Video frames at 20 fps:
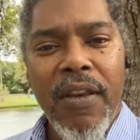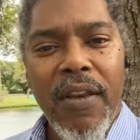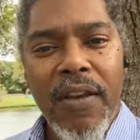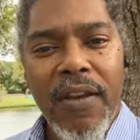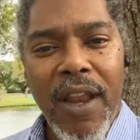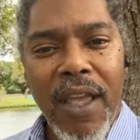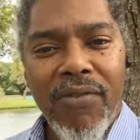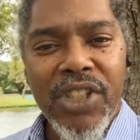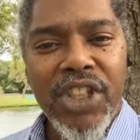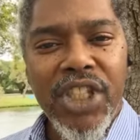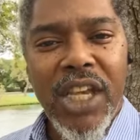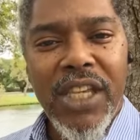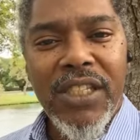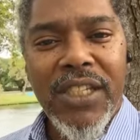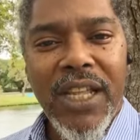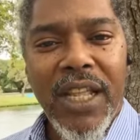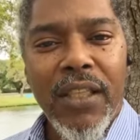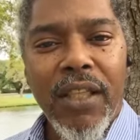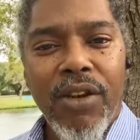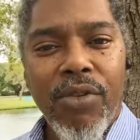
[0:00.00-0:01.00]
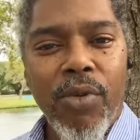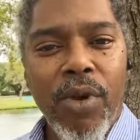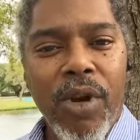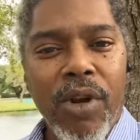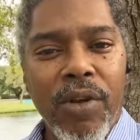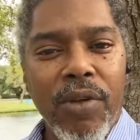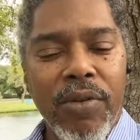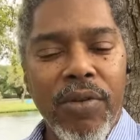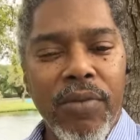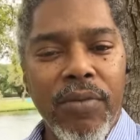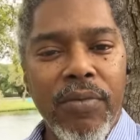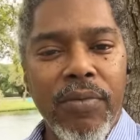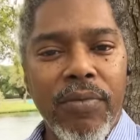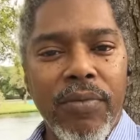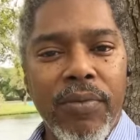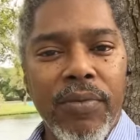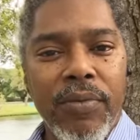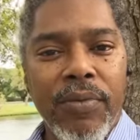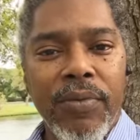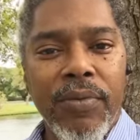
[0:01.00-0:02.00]
Never chase after the world,
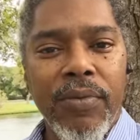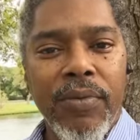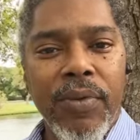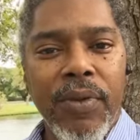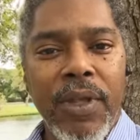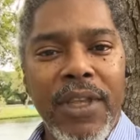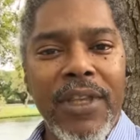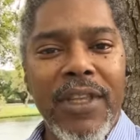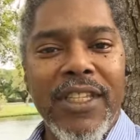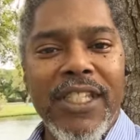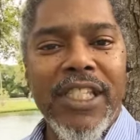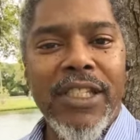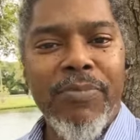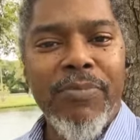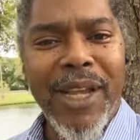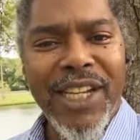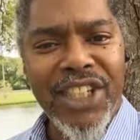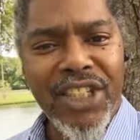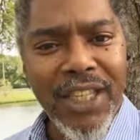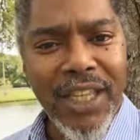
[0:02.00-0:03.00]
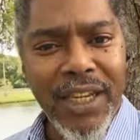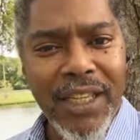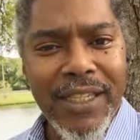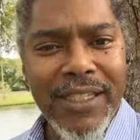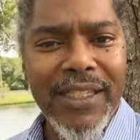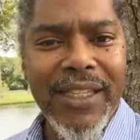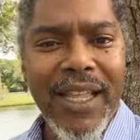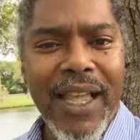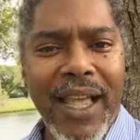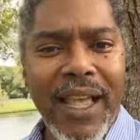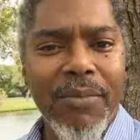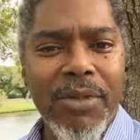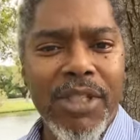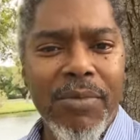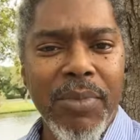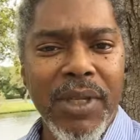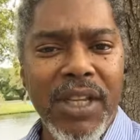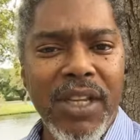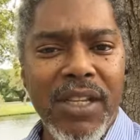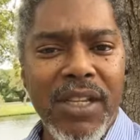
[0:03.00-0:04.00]
especially in these times,
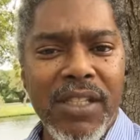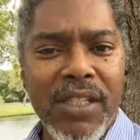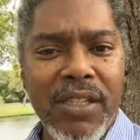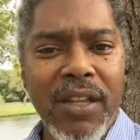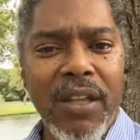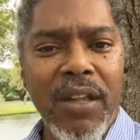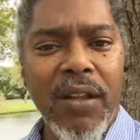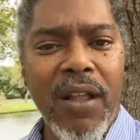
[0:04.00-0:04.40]
because